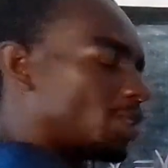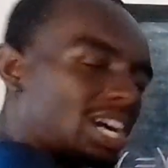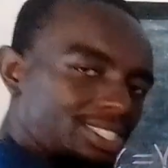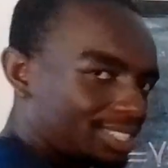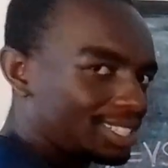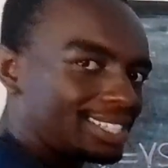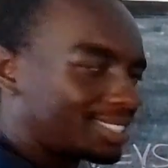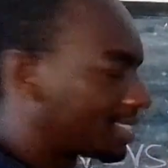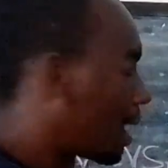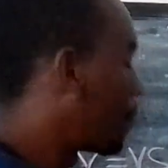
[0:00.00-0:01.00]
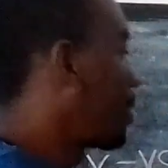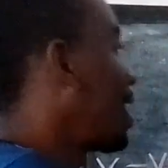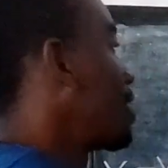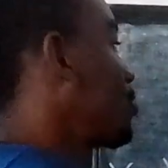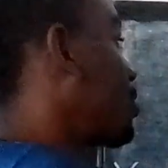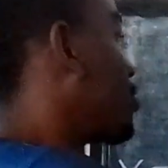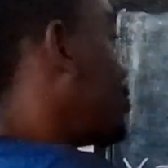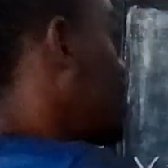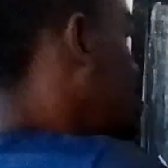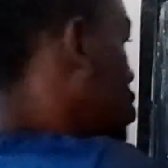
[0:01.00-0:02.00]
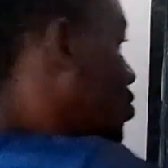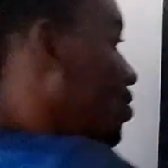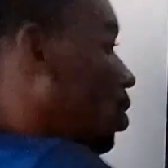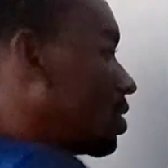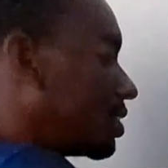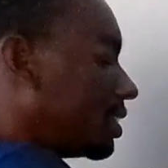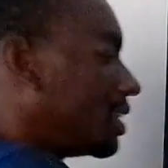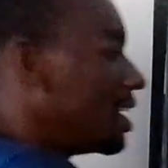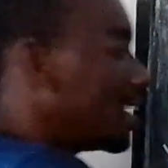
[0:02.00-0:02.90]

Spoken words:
that doesn't apply for the vertical velocity.